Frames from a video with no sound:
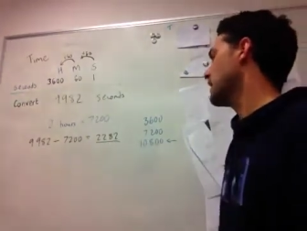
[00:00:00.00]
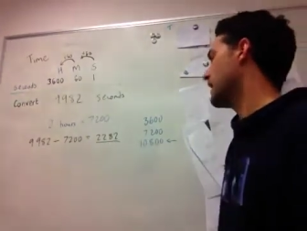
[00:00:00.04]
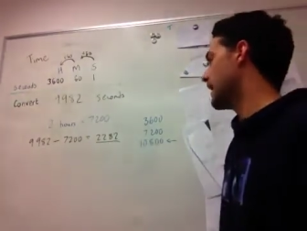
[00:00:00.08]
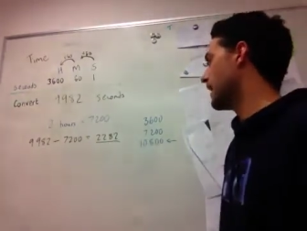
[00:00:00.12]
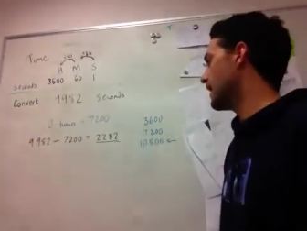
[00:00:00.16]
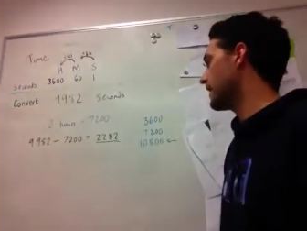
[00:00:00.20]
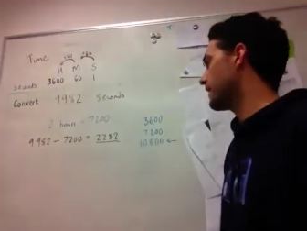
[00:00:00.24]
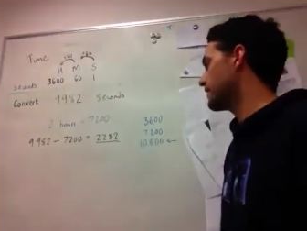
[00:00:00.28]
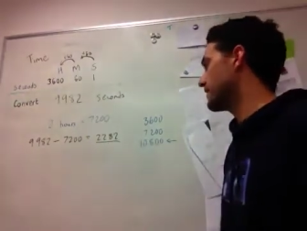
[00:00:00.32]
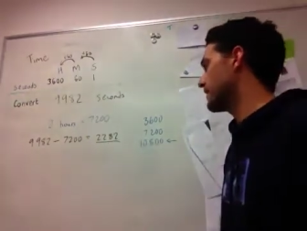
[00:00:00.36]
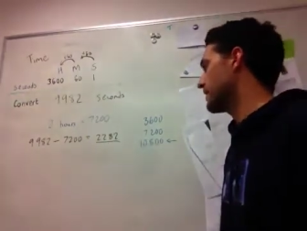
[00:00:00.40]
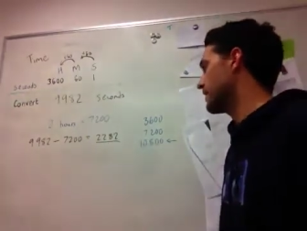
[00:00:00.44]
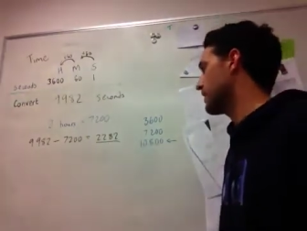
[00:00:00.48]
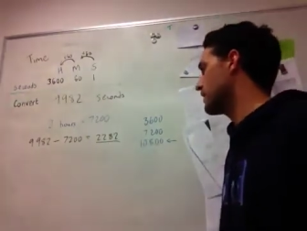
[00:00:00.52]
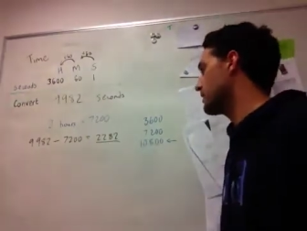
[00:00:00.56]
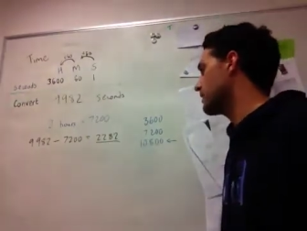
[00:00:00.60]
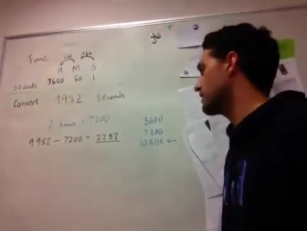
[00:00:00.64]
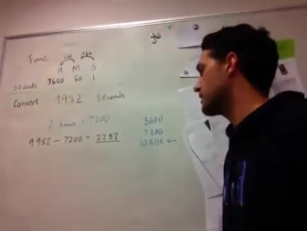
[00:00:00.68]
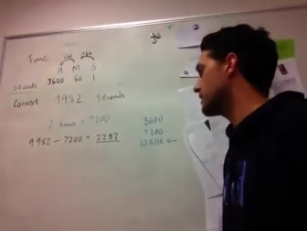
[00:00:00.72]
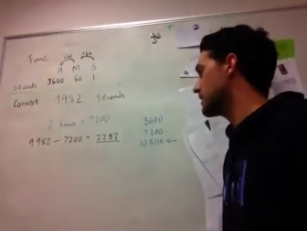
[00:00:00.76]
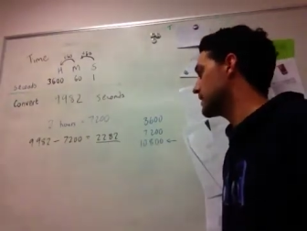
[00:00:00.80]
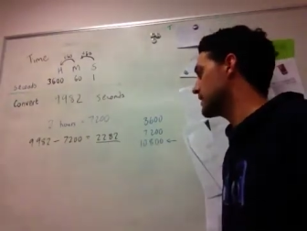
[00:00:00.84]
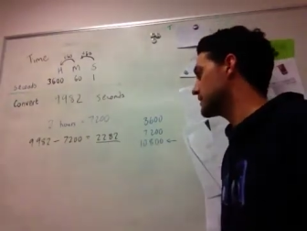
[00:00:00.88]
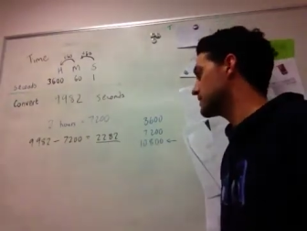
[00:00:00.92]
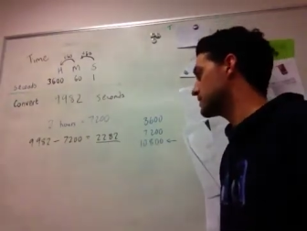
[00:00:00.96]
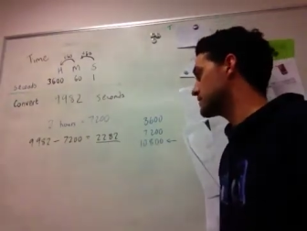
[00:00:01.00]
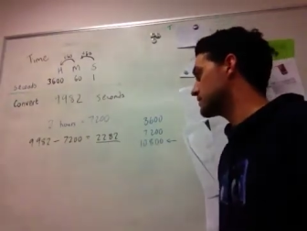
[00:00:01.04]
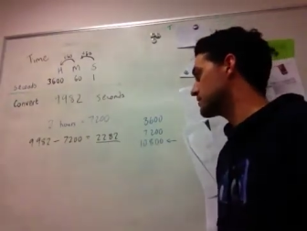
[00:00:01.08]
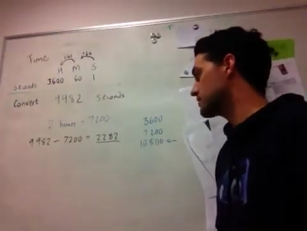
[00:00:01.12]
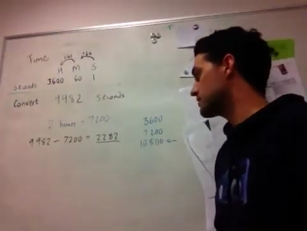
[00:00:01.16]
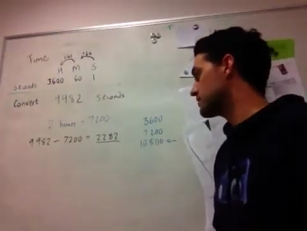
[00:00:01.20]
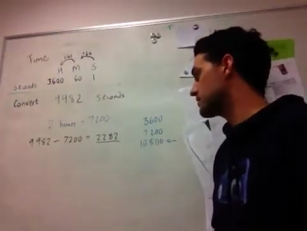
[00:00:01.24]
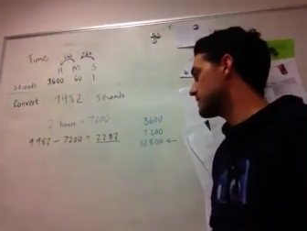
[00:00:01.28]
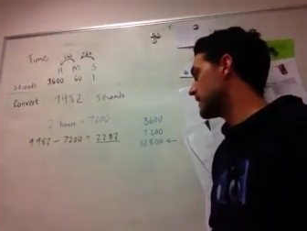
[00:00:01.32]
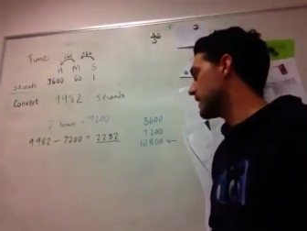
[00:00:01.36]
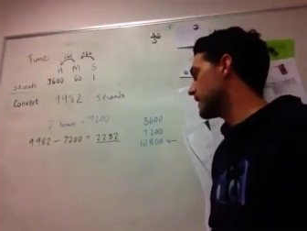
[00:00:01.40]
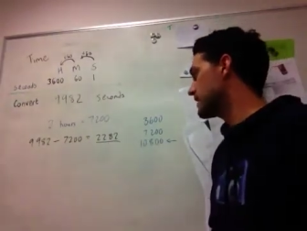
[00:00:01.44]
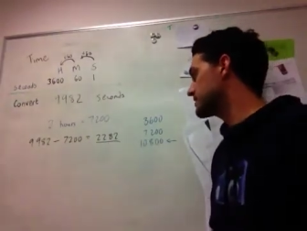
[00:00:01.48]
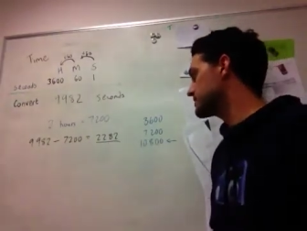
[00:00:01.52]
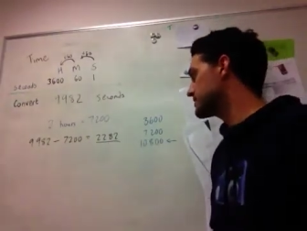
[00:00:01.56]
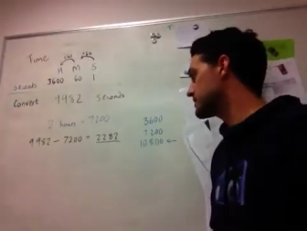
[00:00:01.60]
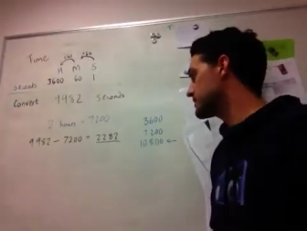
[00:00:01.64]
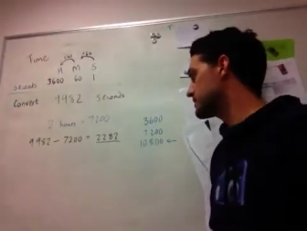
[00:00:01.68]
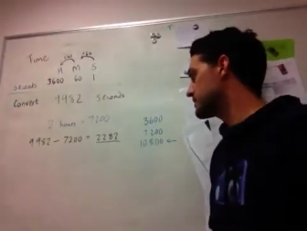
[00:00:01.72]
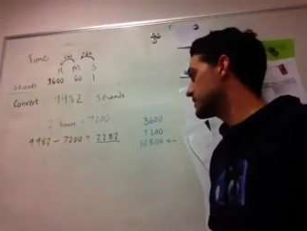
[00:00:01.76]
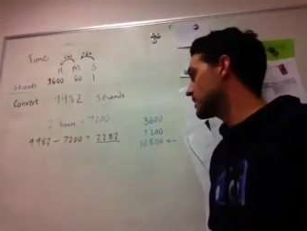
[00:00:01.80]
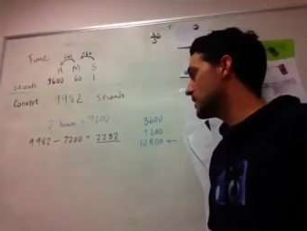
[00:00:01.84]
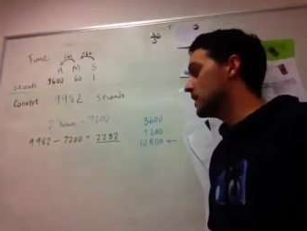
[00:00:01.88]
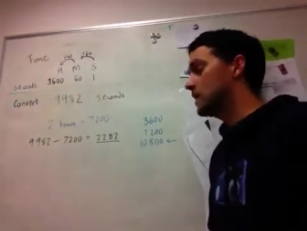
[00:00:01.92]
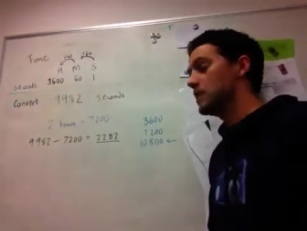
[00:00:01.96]
are there in
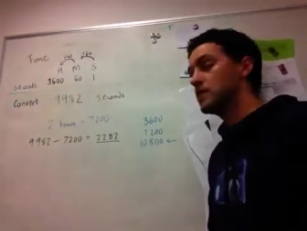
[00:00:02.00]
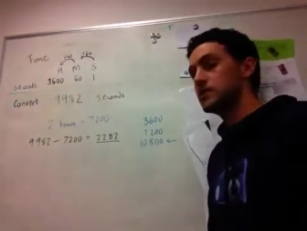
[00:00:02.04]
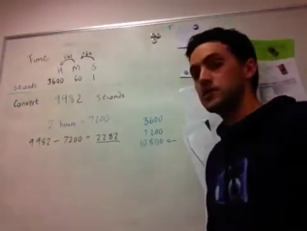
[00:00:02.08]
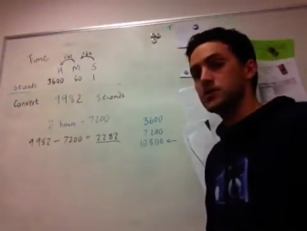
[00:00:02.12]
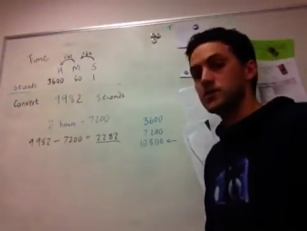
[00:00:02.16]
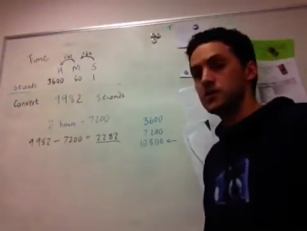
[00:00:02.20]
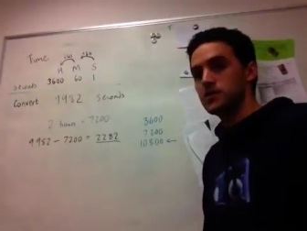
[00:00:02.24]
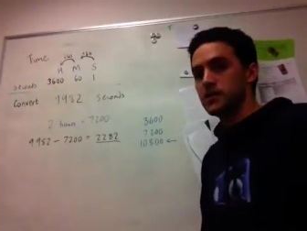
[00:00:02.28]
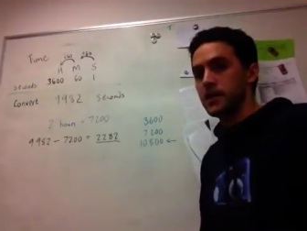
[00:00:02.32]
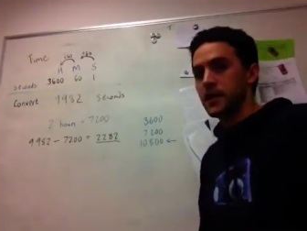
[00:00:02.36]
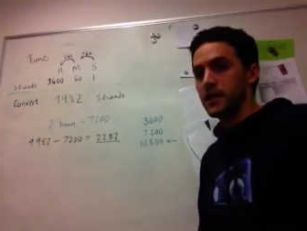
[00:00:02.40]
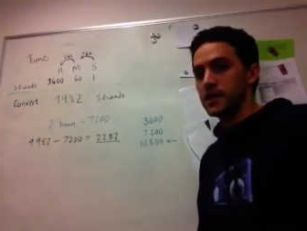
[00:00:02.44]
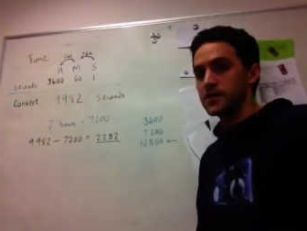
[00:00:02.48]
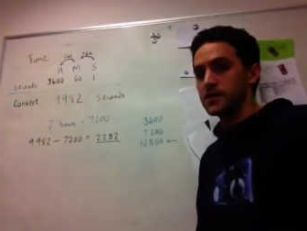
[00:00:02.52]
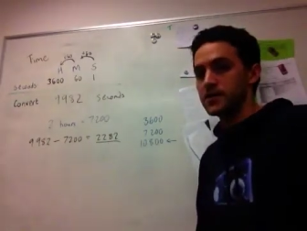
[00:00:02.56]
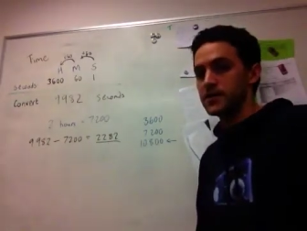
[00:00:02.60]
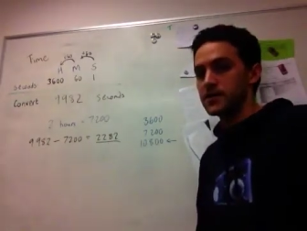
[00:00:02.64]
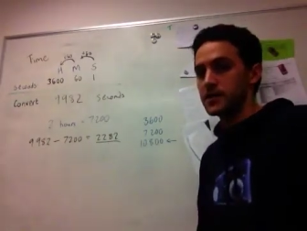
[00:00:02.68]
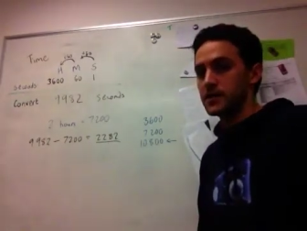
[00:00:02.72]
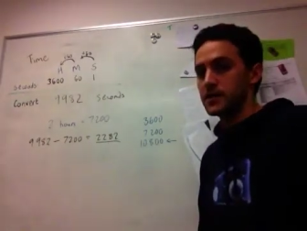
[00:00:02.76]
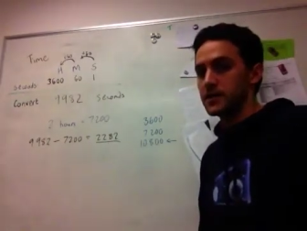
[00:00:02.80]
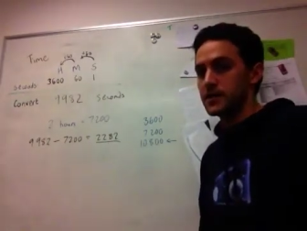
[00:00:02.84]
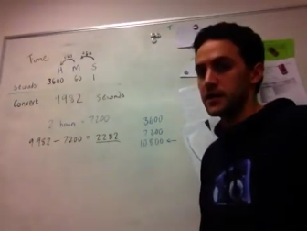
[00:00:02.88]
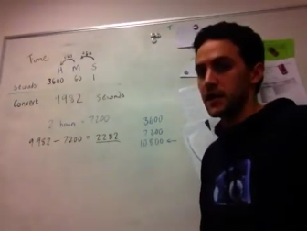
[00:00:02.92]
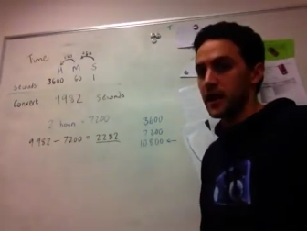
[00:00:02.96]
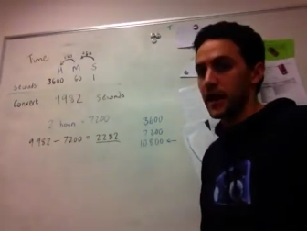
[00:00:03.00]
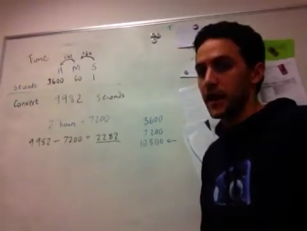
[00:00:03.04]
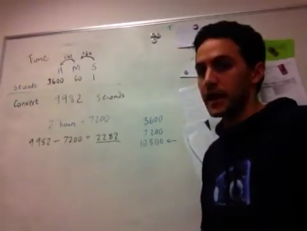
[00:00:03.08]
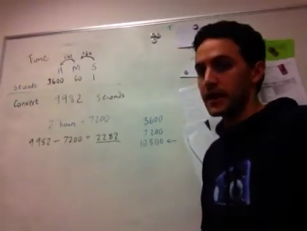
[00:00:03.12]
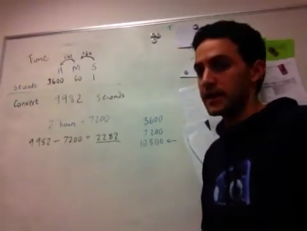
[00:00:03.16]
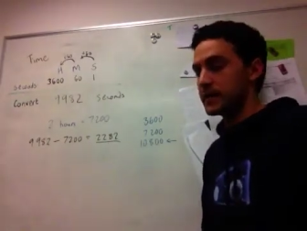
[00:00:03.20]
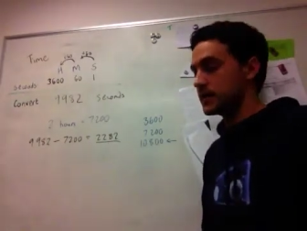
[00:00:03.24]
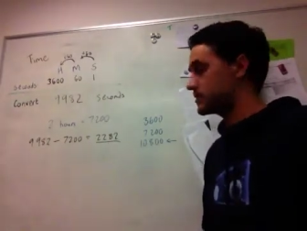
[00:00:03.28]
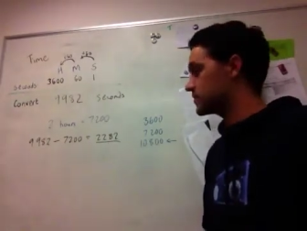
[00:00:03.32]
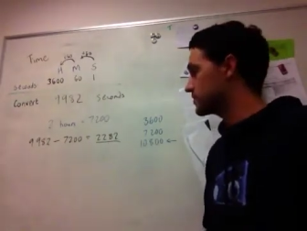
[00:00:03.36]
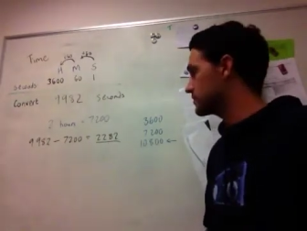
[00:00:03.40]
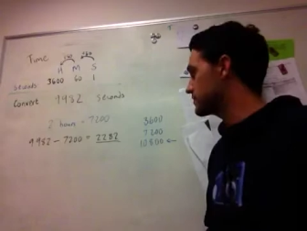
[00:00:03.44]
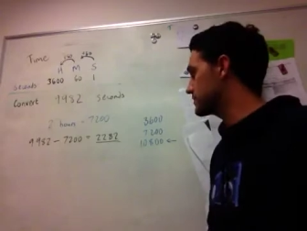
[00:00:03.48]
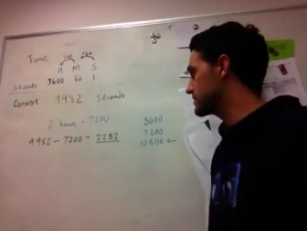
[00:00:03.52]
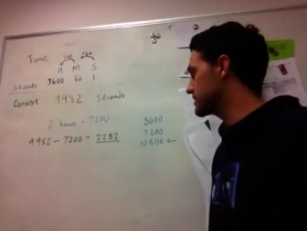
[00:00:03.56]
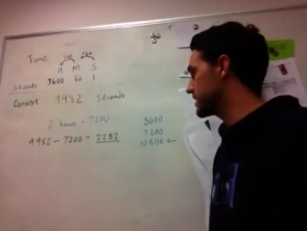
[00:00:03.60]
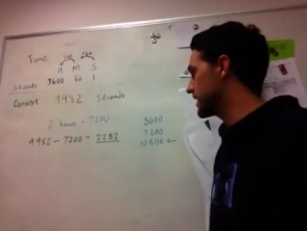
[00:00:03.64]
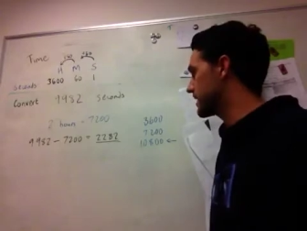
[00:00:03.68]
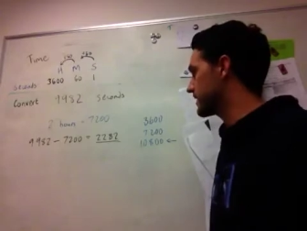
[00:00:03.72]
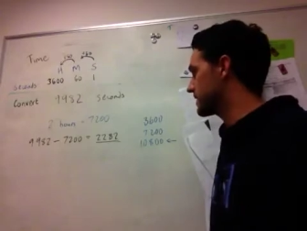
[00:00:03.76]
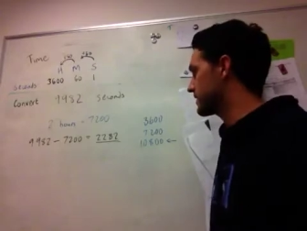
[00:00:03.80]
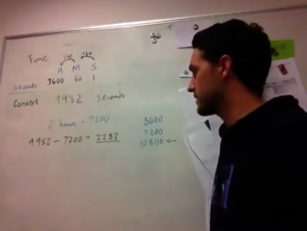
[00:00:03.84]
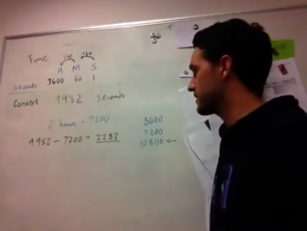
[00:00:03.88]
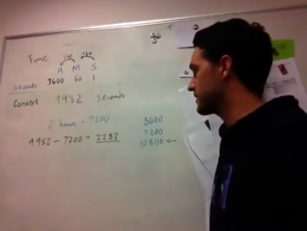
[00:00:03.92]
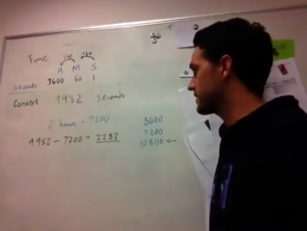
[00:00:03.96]
2,282
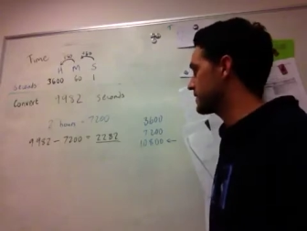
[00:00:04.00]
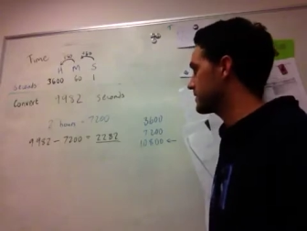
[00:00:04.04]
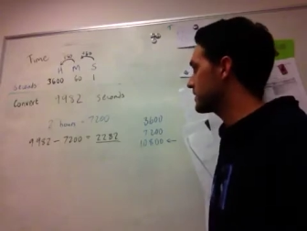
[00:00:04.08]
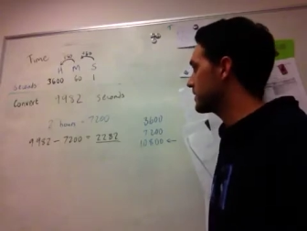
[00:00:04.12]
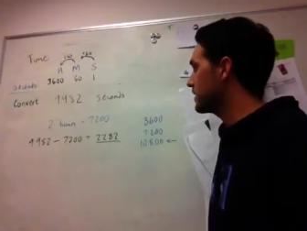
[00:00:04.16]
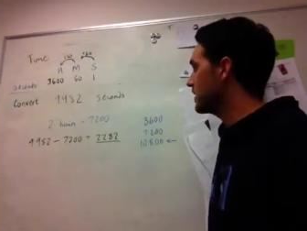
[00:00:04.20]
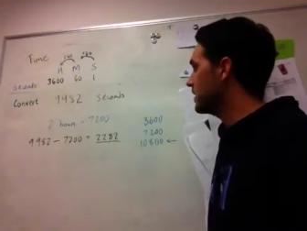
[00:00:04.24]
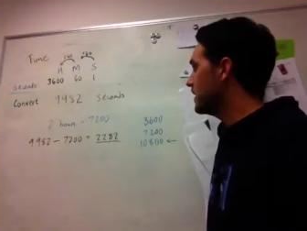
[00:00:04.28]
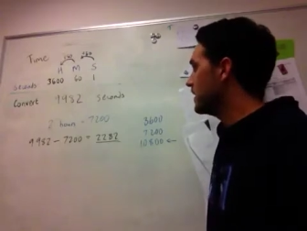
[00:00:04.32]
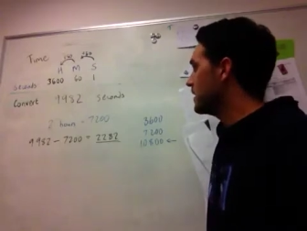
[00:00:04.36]
seconds?